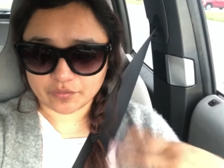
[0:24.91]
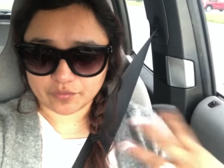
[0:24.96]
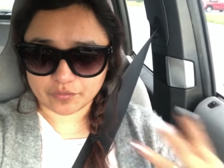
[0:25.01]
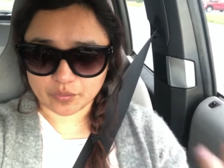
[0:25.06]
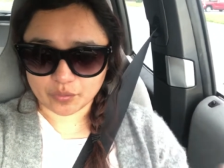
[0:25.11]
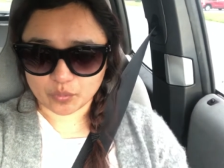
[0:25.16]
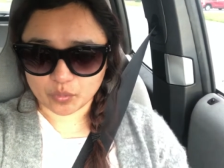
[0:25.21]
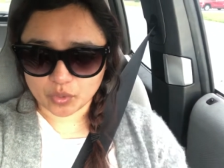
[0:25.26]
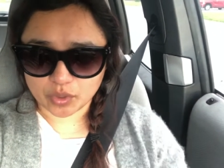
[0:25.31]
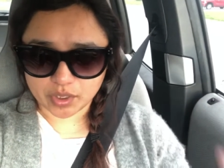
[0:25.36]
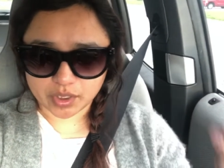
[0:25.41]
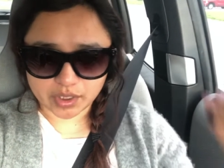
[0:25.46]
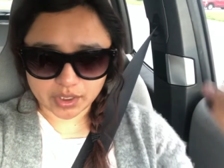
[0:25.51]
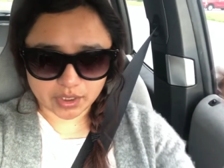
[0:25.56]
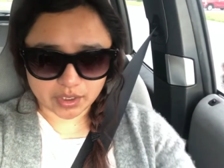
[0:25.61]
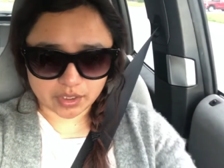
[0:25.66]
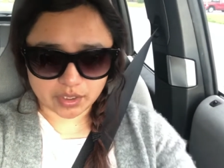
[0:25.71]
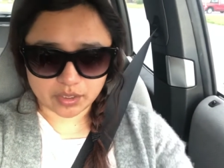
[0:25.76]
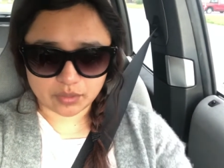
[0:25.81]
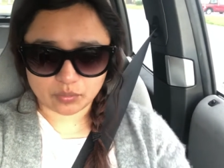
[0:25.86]
for
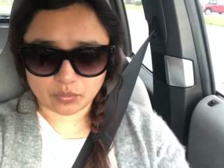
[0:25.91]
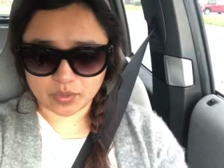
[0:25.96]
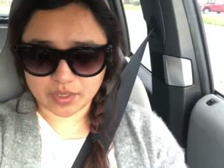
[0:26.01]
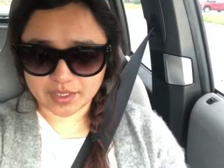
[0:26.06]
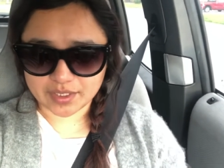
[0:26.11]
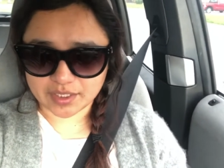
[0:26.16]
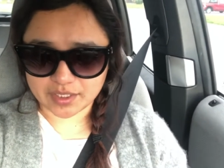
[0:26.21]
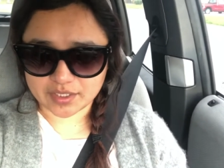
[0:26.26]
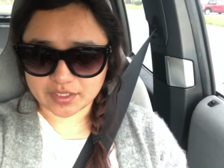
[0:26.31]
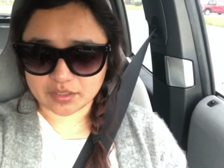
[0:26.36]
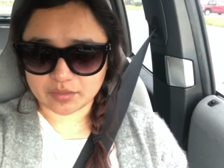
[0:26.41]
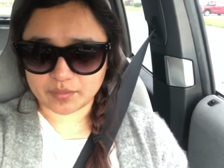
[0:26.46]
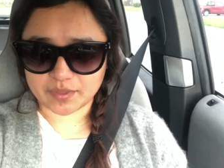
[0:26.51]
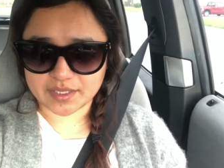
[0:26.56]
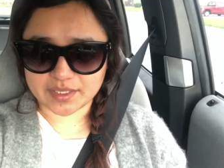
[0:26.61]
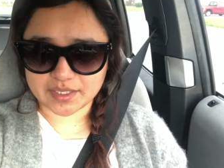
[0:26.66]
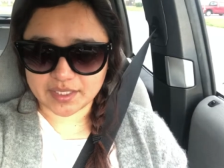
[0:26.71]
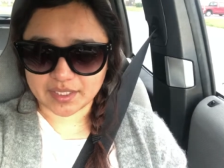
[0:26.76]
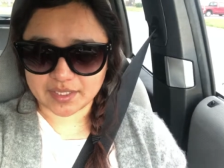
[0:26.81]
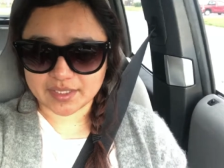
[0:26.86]
work, what needs to be
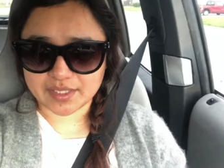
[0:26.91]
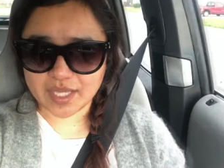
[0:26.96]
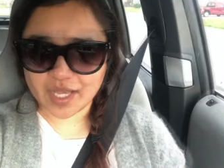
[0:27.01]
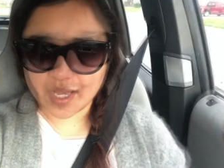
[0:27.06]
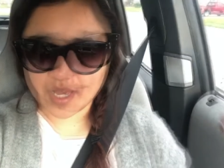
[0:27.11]
sent out.